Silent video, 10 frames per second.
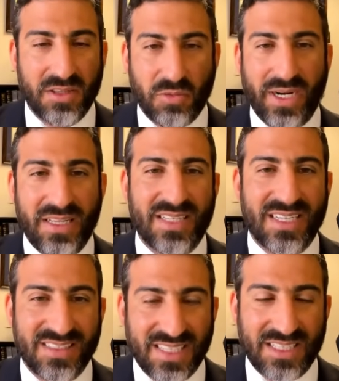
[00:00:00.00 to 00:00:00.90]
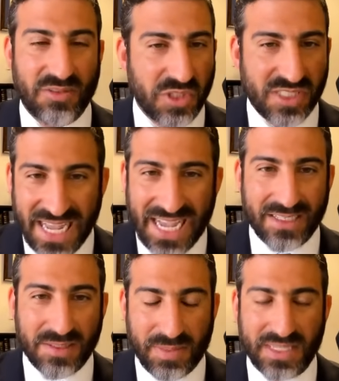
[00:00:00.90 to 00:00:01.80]
The way that they consented was
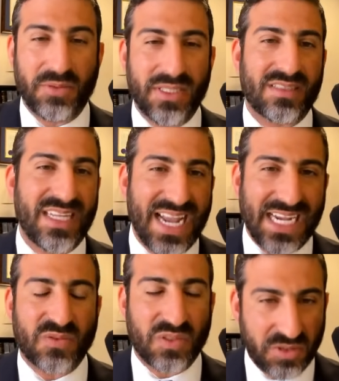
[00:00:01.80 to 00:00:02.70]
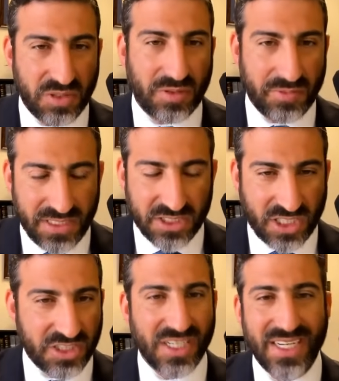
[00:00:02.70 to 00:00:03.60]
not by the way that they asked for a Tuey-Rodriguez
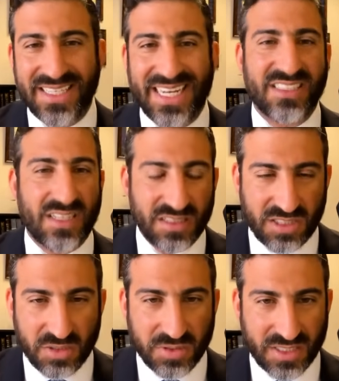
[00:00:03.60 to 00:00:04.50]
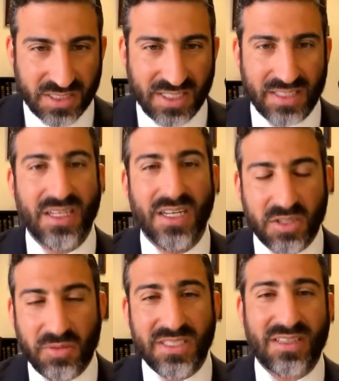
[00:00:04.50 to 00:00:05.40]
charge. That has nothing to do with the consent.
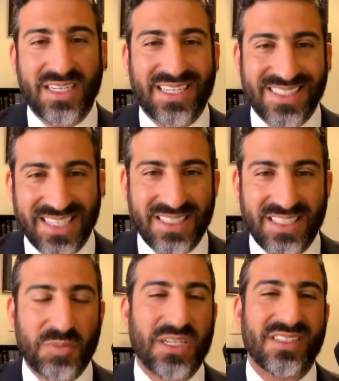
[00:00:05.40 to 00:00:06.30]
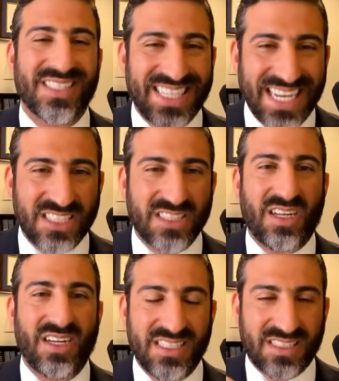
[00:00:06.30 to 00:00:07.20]
The reason that they consented is because the case
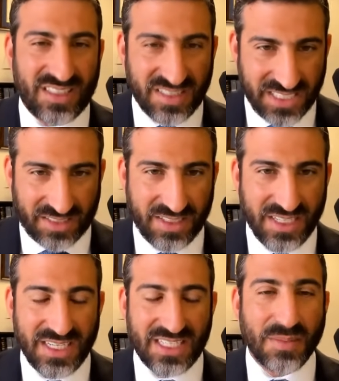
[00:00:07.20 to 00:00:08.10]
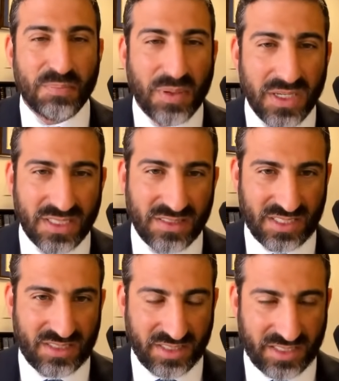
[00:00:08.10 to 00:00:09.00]
law is clear. It's
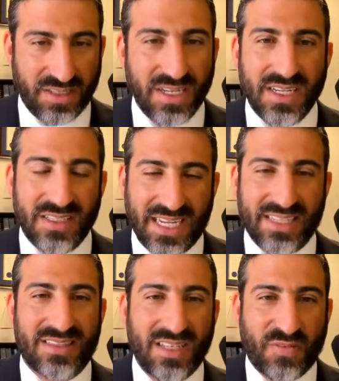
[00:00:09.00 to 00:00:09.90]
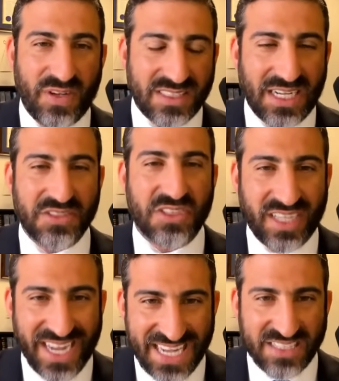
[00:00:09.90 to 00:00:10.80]
abundantly clear that the defense
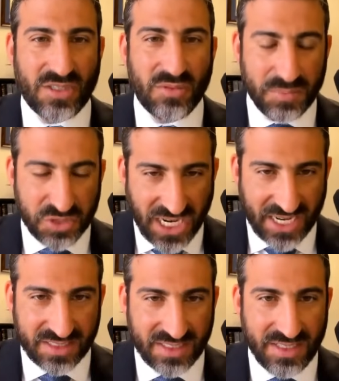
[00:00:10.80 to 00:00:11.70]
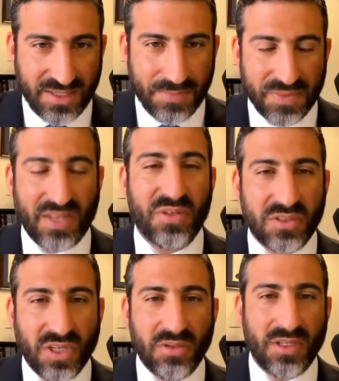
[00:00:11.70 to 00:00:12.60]
counsel has to object. If
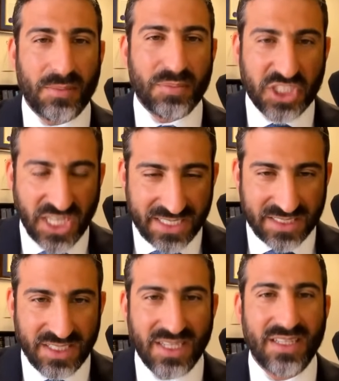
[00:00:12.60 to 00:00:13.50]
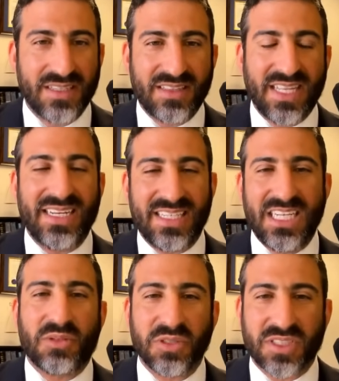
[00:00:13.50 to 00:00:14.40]
you don't object, then that
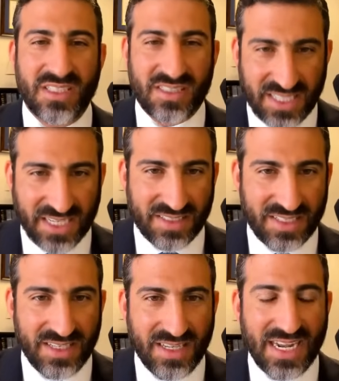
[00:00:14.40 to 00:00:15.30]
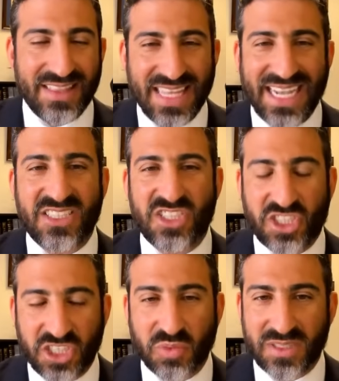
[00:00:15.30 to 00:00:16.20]
equals consent. And that's
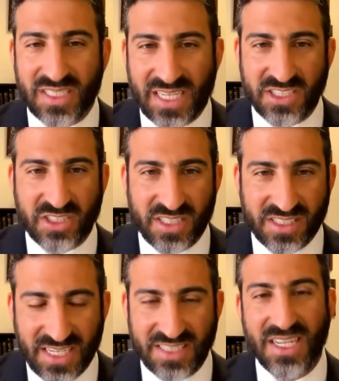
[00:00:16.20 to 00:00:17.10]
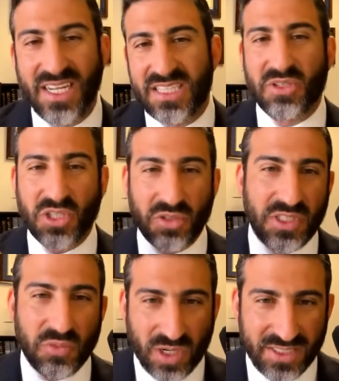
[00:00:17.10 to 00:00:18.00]
just what the case law says. There's
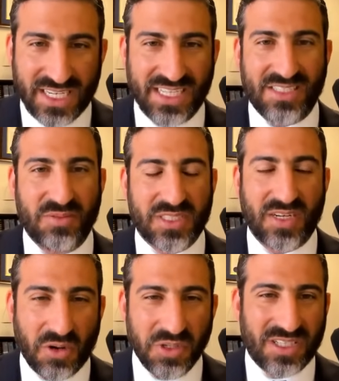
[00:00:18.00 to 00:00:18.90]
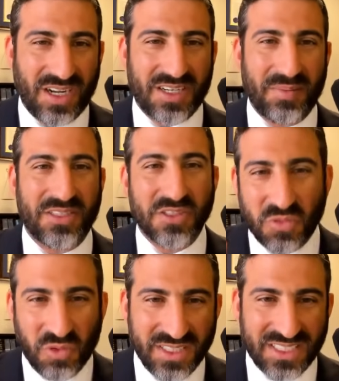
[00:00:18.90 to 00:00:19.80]
only one case, which I've always talked about. There's
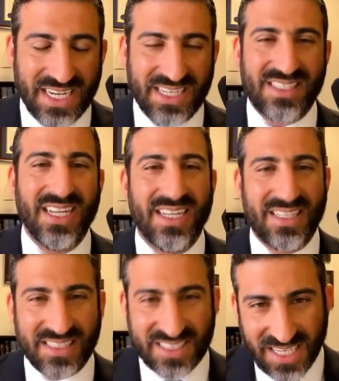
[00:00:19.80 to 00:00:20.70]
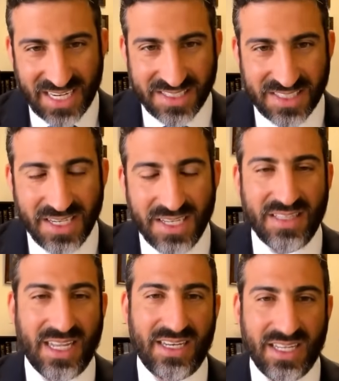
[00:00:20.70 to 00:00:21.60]
one case that says
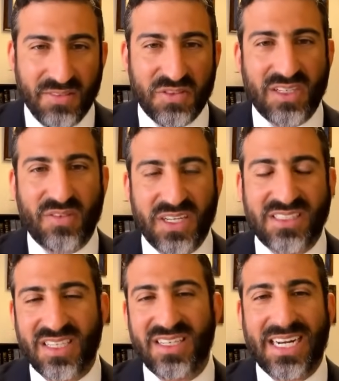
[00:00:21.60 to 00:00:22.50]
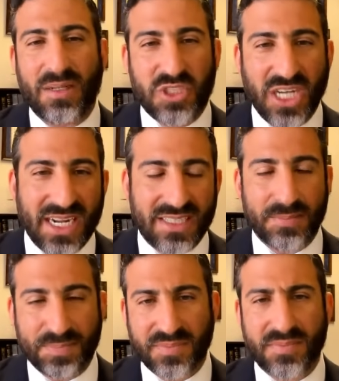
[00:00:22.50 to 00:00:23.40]
that if the defense did not
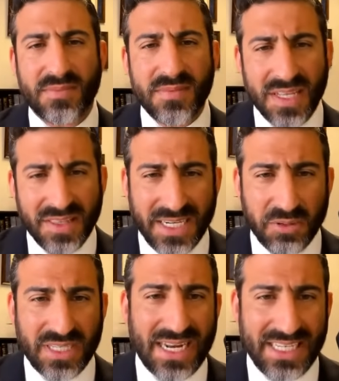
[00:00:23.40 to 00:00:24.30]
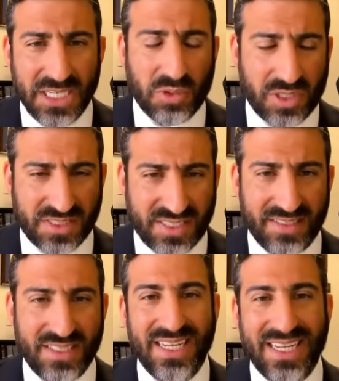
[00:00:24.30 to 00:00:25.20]
object, then it will not equal consent.